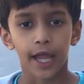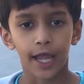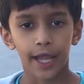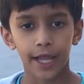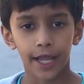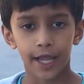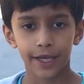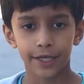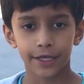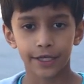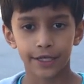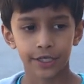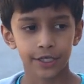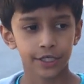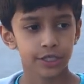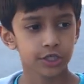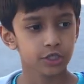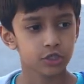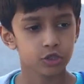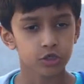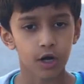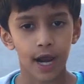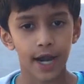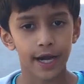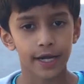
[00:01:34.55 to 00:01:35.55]
and
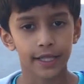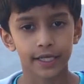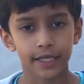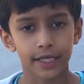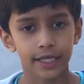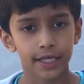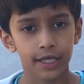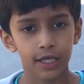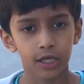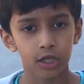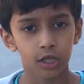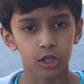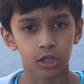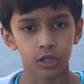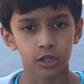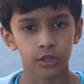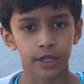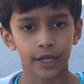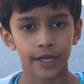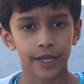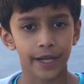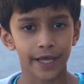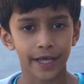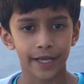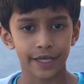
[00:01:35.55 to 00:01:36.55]
try to kill
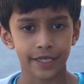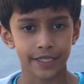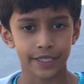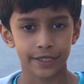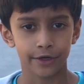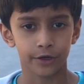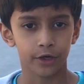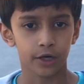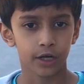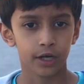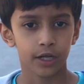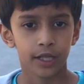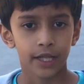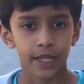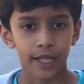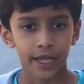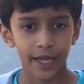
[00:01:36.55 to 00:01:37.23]
an anteater